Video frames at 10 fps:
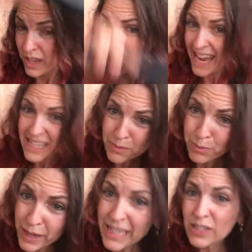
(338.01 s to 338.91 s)
I hate to
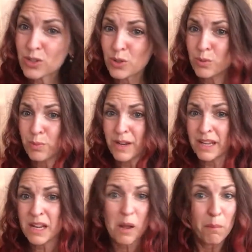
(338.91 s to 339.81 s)
break it to you,
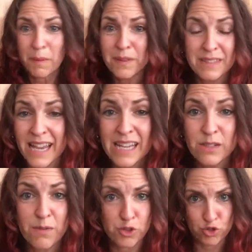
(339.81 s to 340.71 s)
Britain, but the days
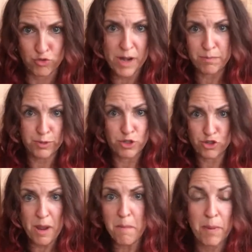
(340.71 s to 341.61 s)
of this great British
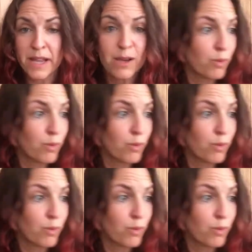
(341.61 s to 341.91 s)
Empire